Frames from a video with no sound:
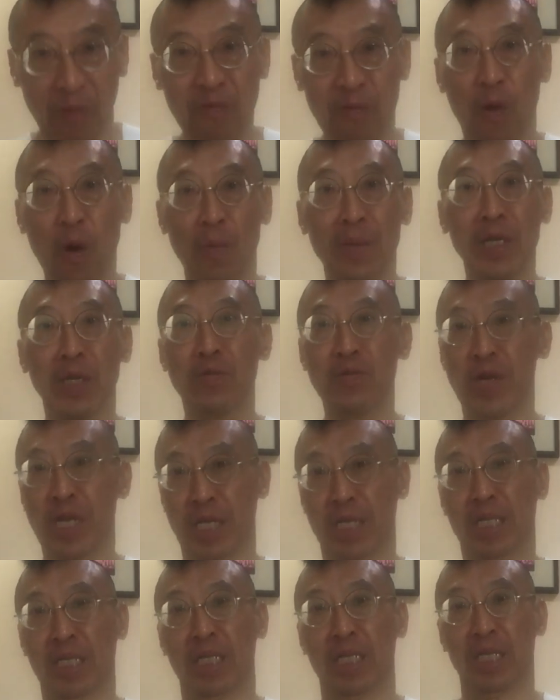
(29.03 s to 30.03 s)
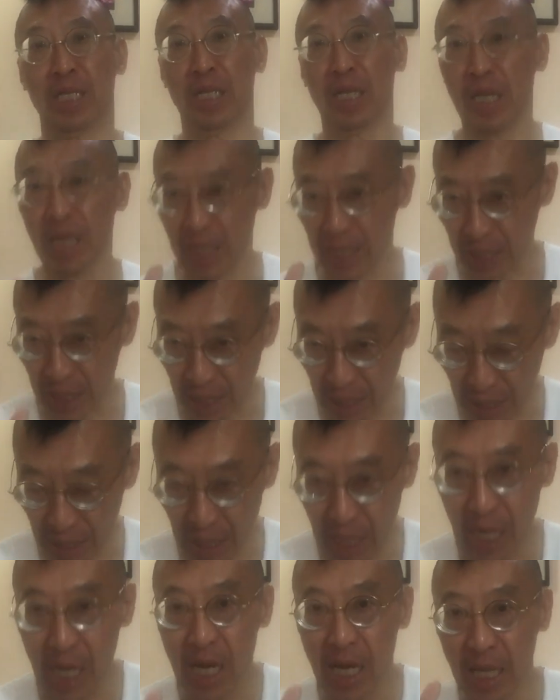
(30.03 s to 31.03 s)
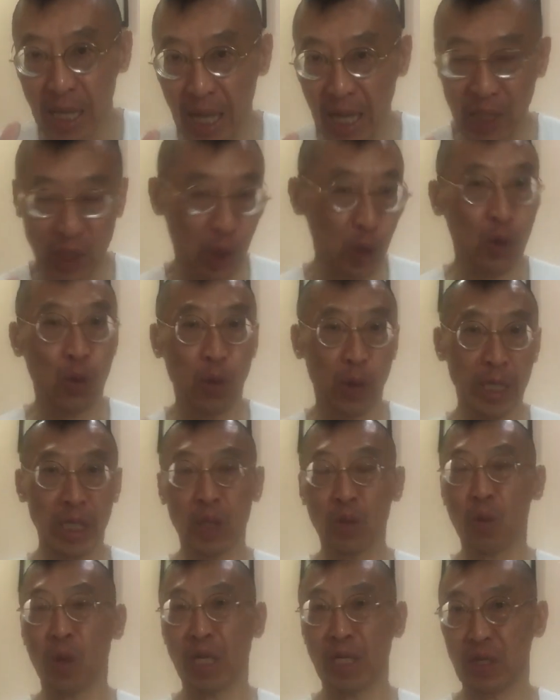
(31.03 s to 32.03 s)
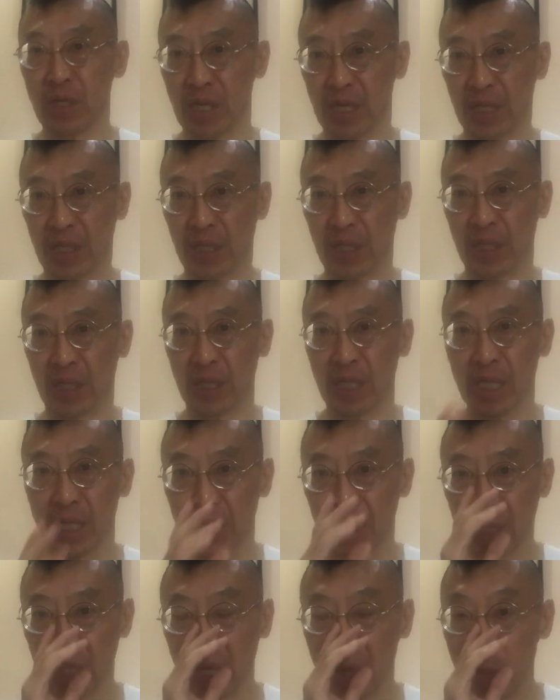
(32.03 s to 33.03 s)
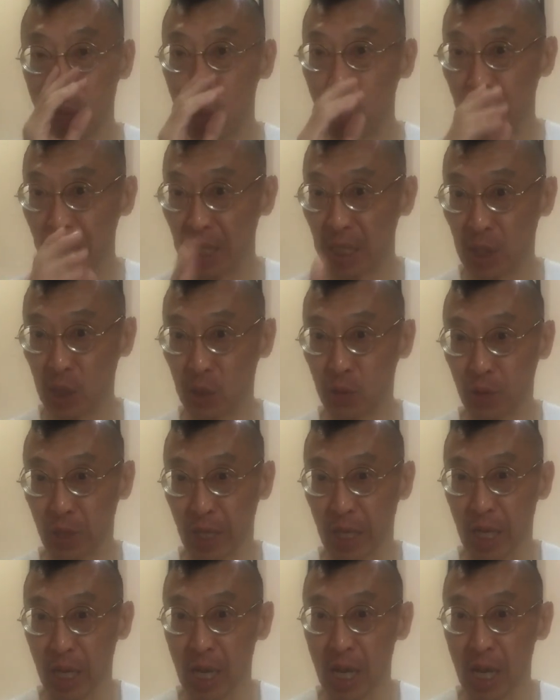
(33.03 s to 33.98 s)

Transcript: performing REIT in the last 21 years in Singapore's history,